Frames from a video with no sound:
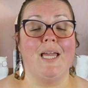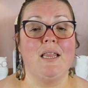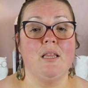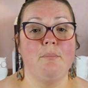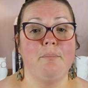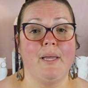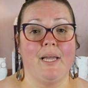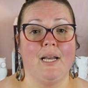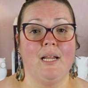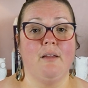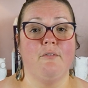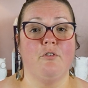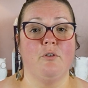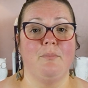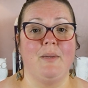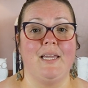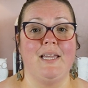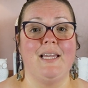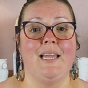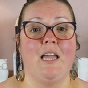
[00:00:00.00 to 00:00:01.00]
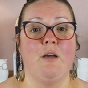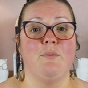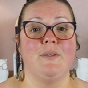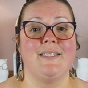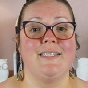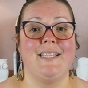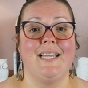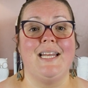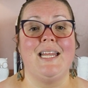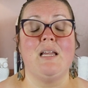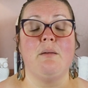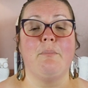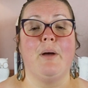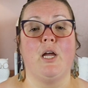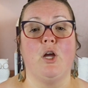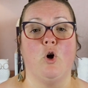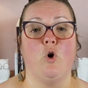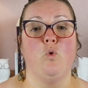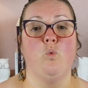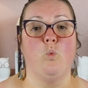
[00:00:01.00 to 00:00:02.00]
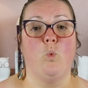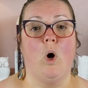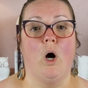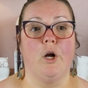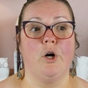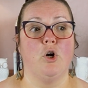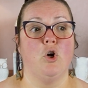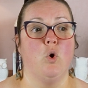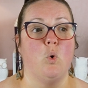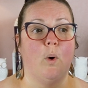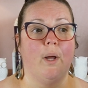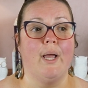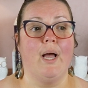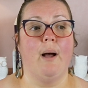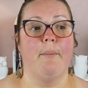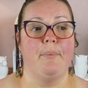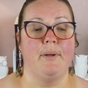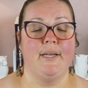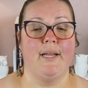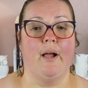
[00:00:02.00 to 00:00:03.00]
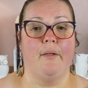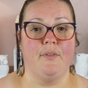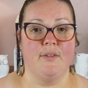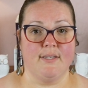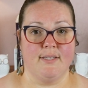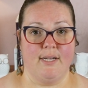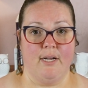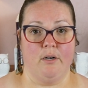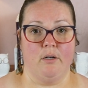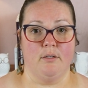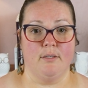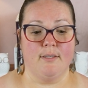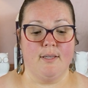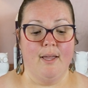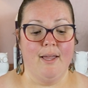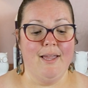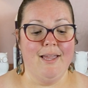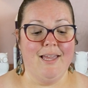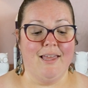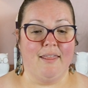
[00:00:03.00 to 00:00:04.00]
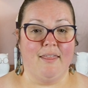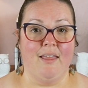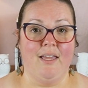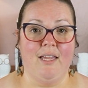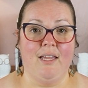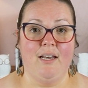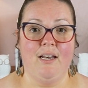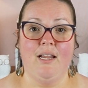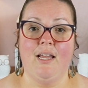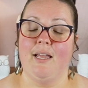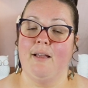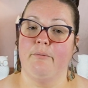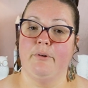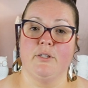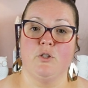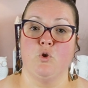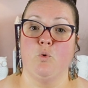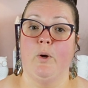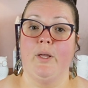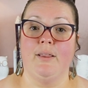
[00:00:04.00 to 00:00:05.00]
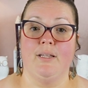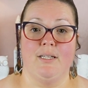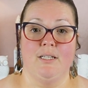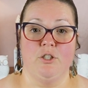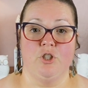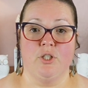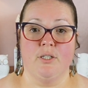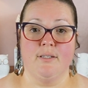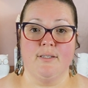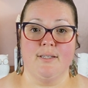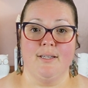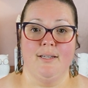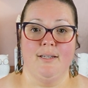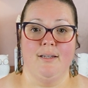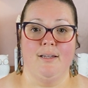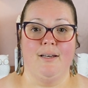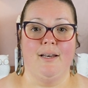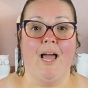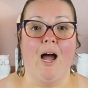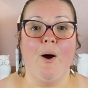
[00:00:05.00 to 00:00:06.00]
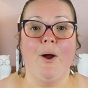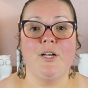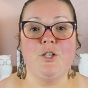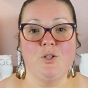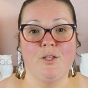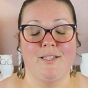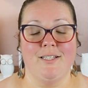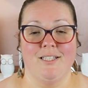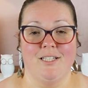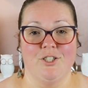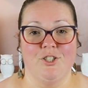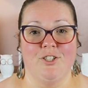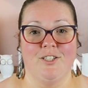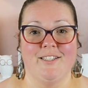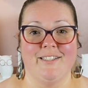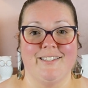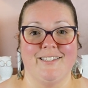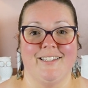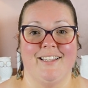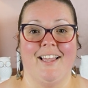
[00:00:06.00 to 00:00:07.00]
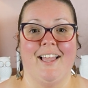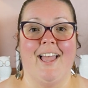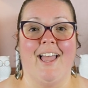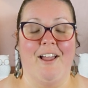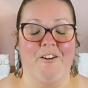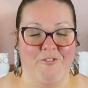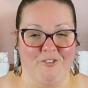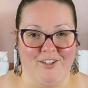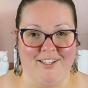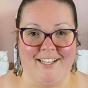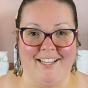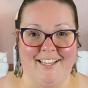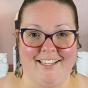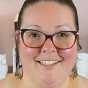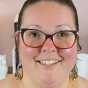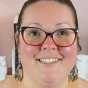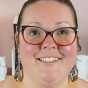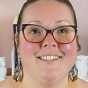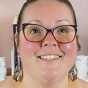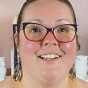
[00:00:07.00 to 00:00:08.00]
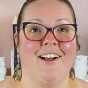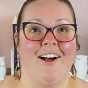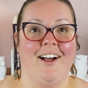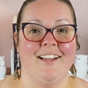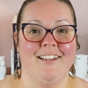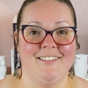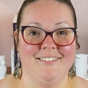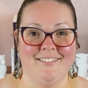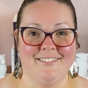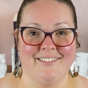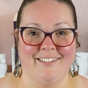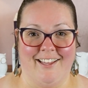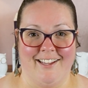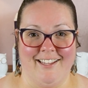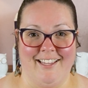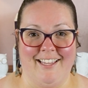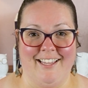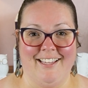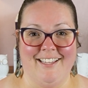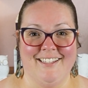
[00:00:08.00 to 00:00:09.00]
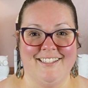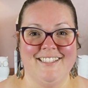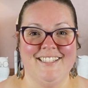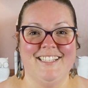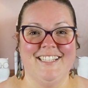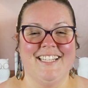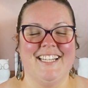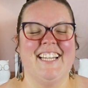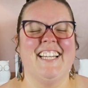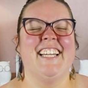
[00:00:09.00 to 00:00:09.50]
In the beginning, for me, it was getting my own water going up and down the stairs. Then it was doing the dishes. Now I do the dishes every day. Scott, lucky.